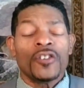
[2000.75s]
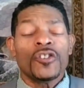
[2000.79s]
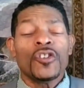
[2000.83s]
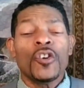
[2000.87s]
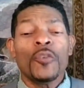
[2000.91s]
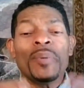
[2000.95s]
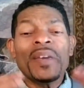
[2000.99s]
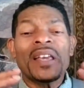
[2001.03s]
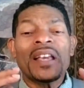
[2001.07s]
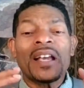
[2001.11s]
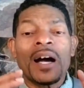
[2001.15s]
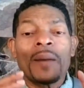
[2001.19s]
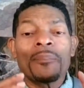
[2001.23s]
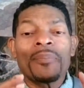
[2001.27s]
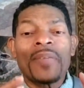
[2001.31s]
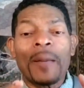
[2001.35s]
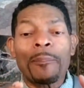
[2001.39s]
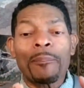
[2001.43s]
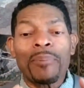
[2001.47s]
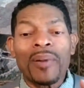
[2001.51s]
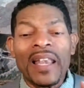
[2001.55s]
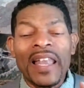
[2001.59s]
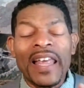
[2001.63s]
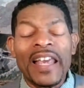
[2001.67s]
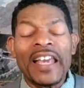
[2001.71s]
You become the
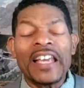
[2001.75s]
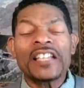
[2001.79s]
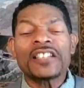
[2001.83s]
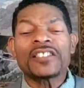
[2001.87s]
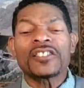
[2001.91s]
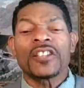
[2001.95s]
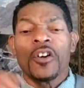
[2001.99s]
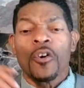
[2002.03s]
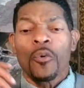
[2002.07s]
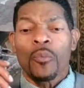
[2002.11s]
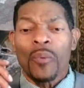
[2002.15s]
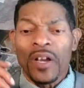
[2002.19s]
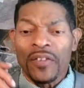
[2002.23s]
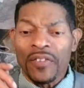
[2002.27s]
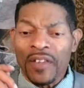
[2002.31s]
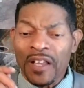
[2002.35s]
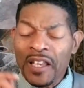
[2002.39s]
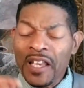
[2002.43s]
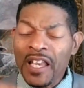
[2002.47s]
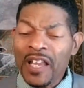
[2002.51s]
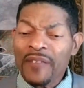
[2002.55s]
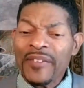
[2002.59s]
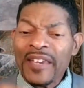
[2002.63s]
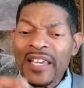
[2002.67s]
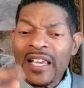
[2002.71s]
place where the
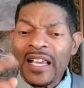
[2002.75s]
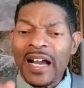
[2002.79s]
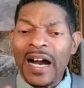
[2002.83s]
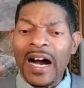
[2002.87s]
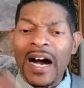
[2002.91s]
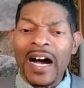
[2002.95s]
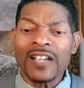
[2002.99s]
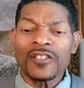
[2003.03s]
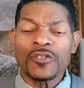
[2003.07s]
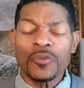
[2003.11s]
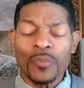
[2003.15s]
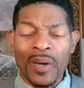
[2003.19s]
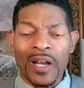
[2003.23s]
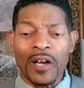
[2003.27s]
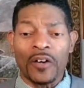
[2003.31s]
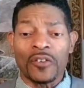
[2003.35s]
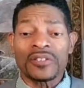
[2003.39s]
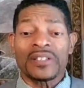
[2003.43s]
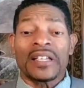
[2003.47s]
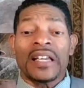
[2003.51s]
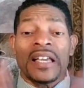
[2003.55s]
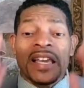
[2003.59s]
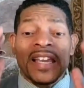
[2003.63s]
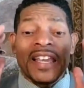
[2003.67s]
living God dwells.